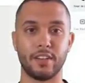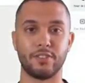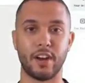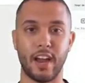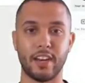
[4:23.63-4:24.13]

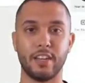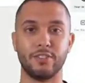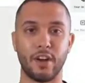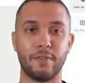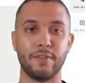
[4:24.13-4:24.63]
drag and
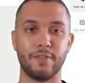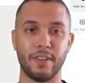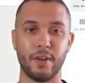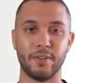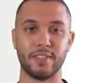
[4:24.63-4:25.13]
drop the
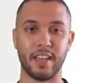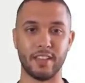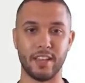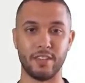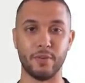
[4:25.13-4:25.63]
fields,
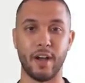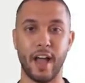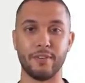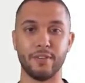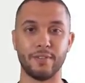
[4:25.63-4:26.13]
and then you will
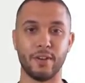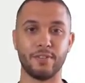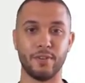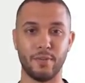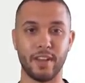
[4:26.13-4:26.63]
have your
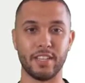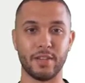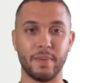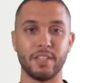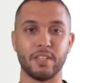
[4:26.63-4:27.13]
filter ready
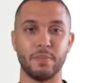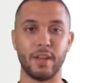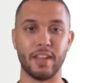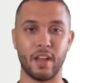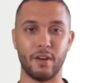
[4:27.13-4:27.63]
to be
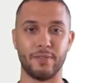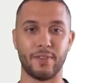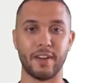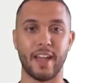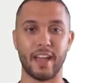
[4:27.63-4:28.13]
displayed on
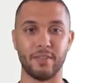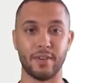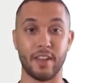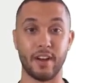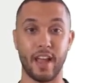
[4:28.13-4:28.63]
front end
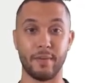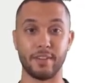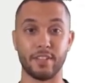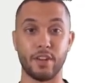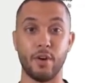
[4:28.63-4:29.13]
without
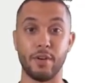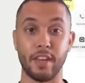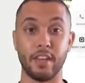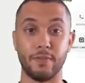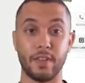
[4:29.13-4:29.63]
having to code any of